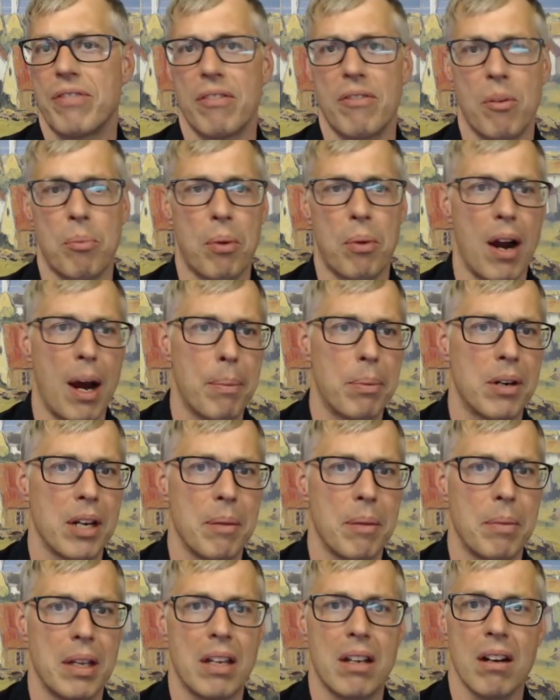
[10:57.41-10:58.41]
of a property
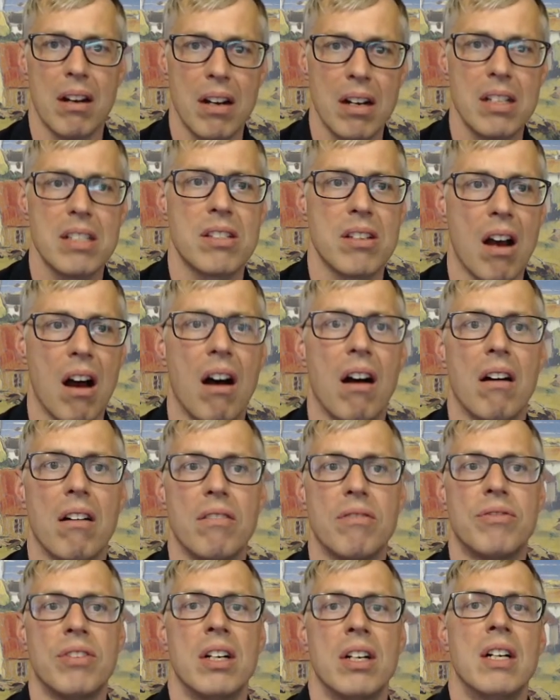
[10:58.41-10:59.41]
because
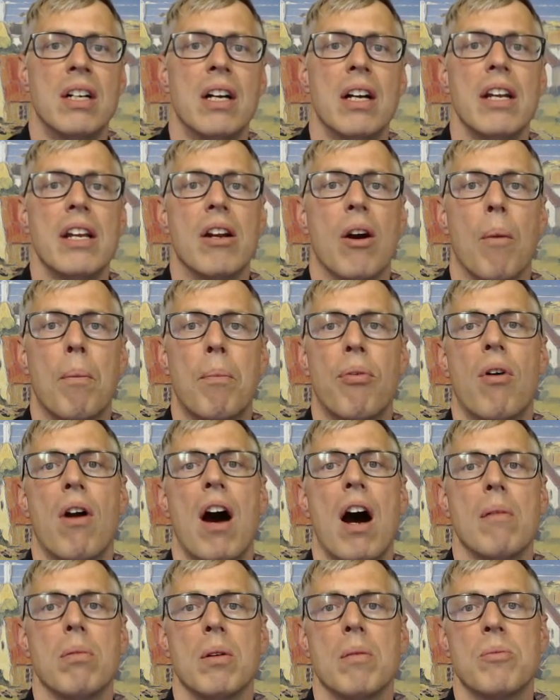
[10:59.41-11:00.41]
of,
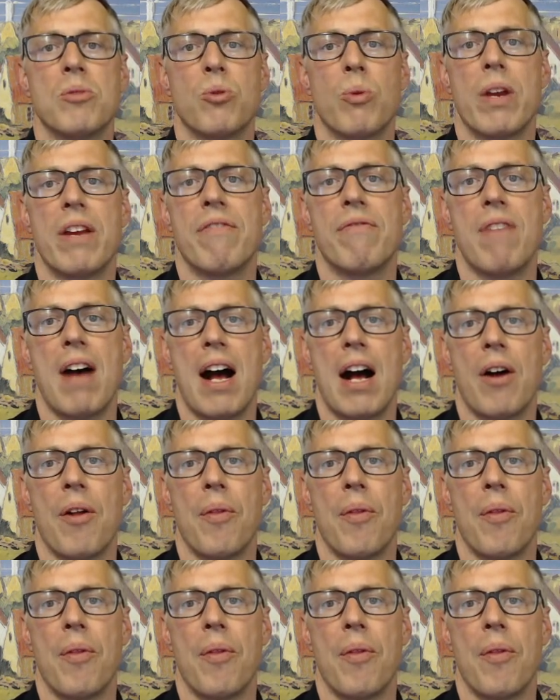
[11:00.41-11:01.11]
problems we found